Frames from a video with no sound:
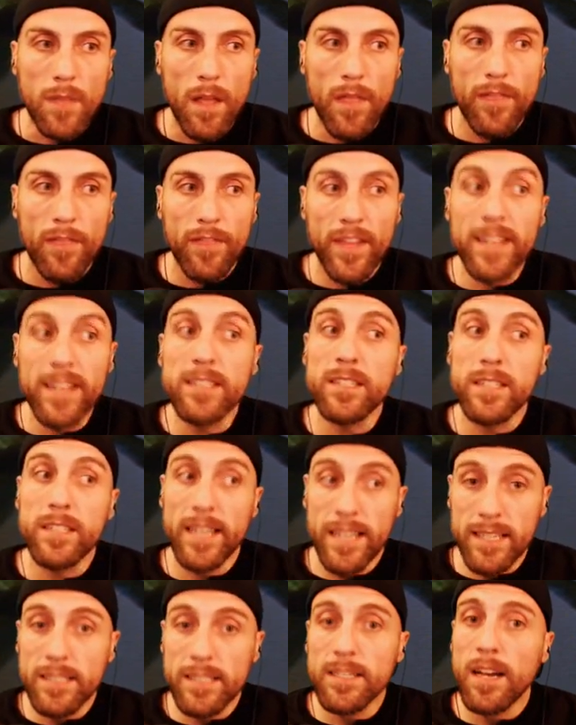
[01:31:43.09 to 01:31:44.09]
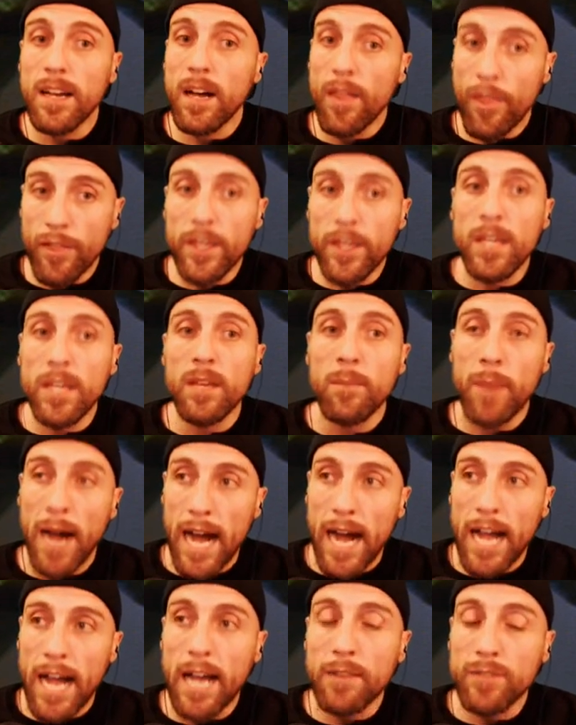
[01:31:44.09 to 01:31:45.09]
This is a theme
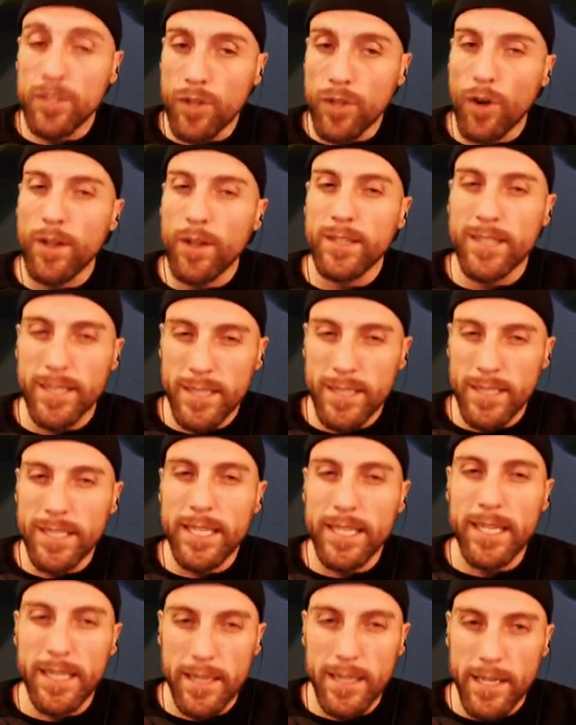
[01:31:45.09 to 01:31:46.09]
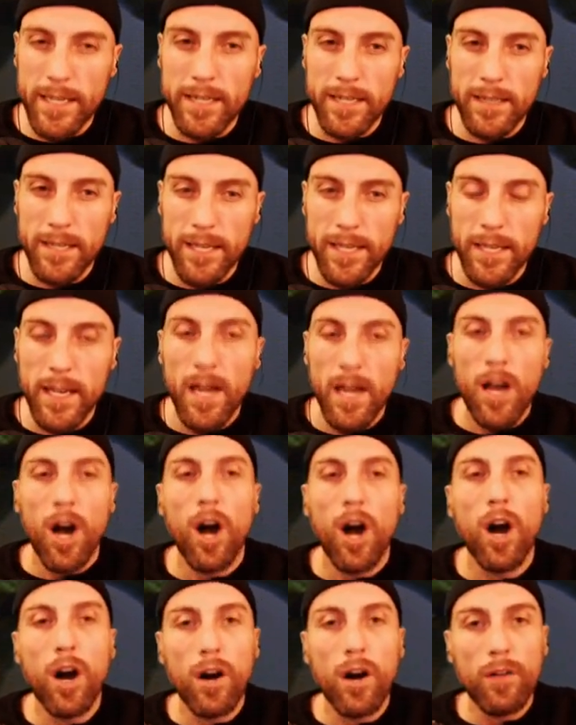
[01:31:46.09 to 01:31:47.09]
I have started to see lately,
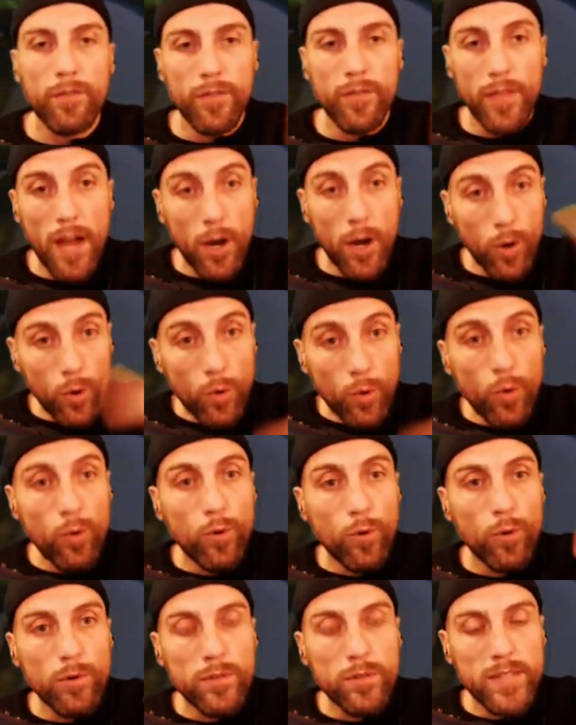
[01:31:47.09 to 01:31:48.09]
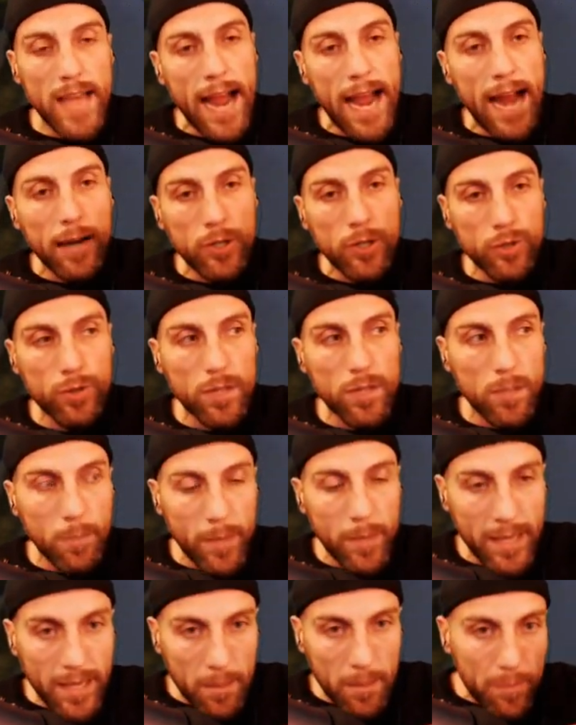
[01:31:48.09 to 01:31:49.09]
of the ooze actually
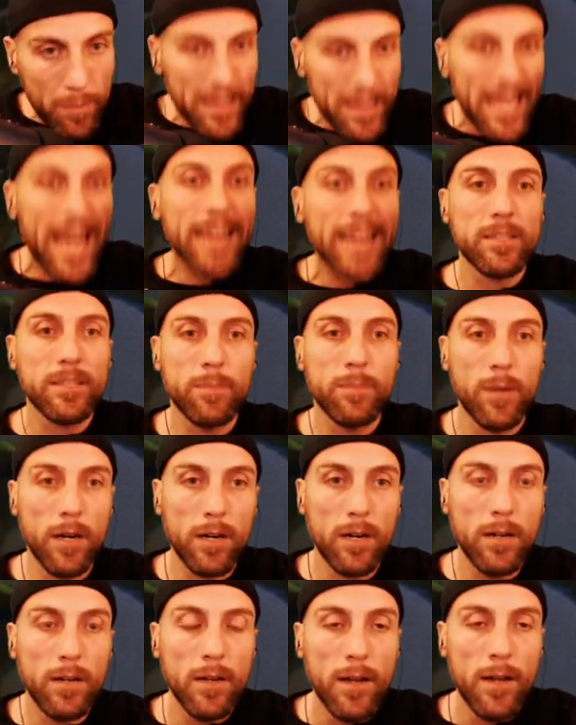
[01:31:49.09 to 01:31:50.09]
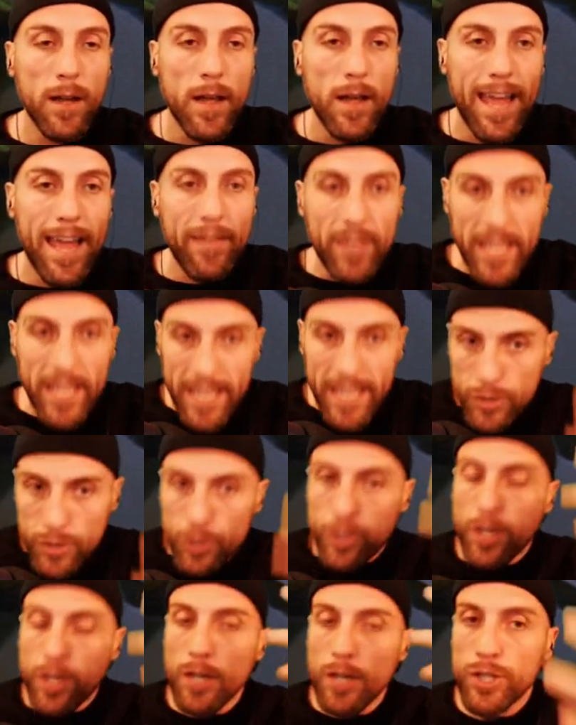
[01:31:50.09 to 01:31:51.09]
being plasma and the
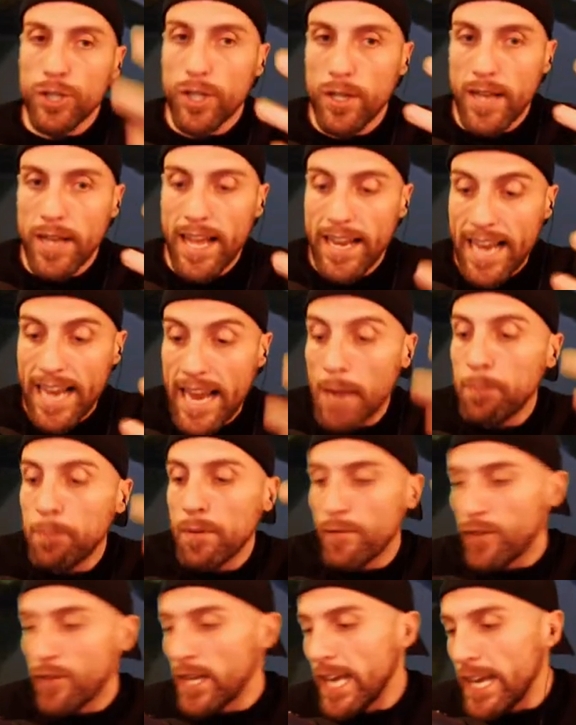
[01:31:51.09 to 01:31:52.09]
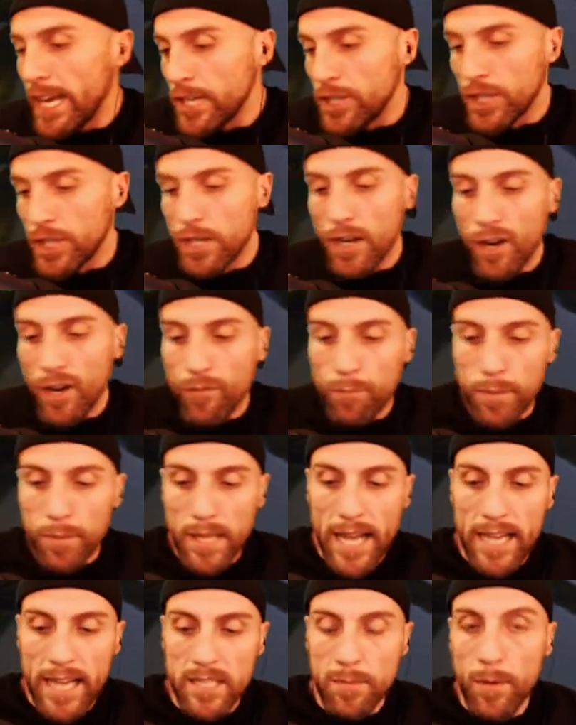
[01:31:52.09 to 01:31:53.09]
introduction and amplification of
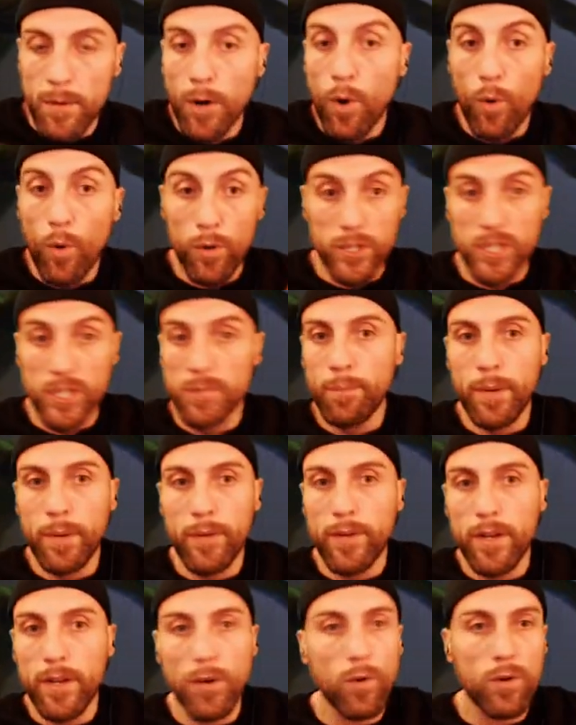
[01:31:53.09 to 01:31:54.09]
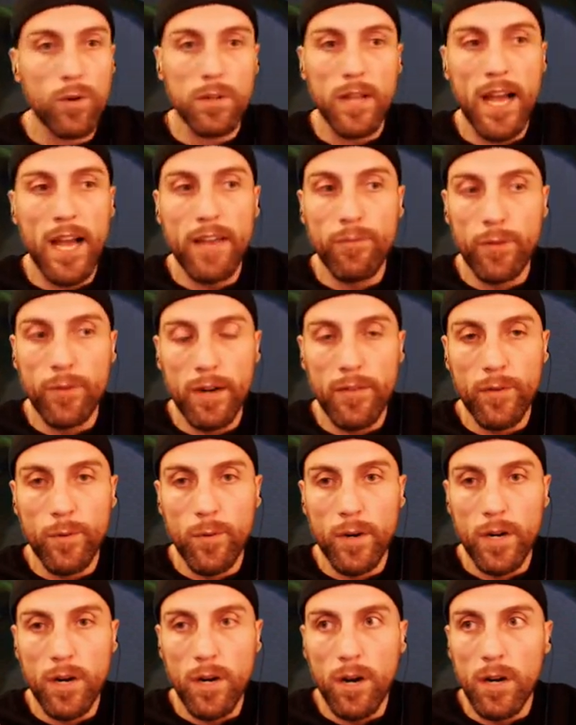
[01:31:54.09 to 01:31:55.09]
plasma or spirit or life, whatever you
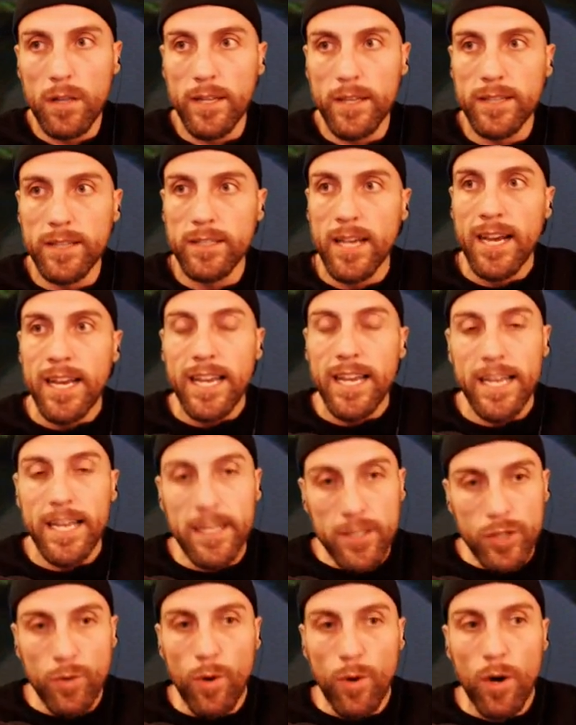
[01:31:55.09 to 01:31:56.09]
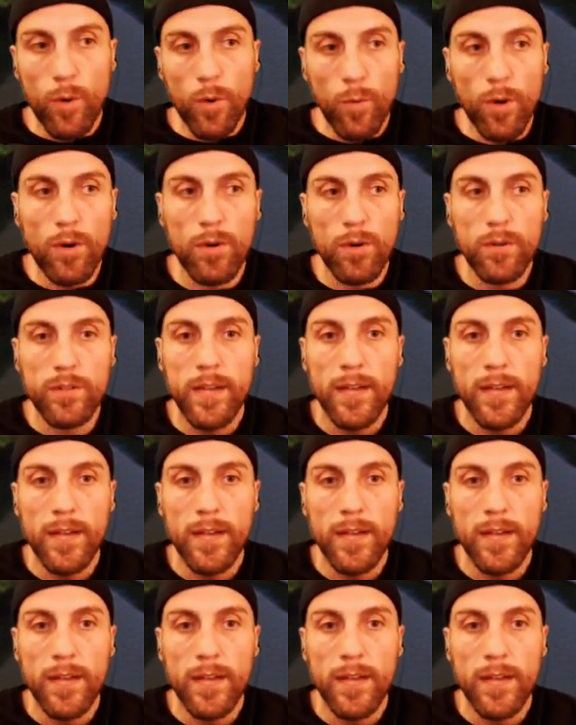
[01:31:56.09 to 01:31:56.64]
want to call it, into our world,